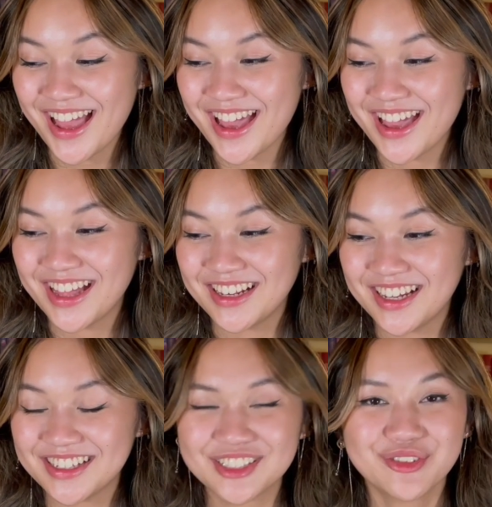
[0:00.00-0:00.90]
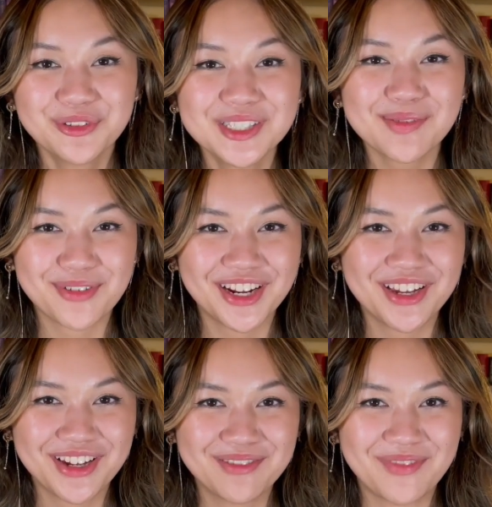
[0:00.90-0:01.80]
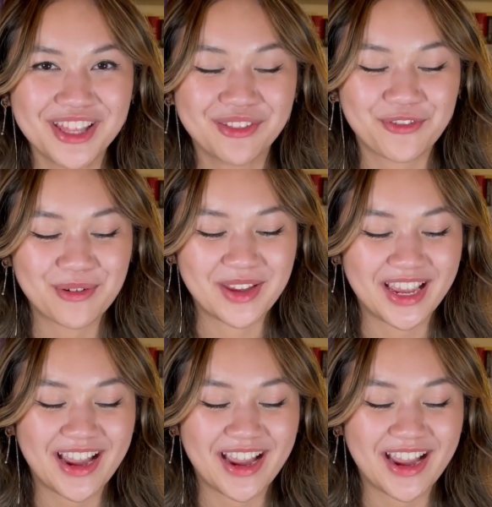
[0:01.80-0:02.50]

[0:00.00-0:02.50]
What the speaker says: and it was a pretty good month for me,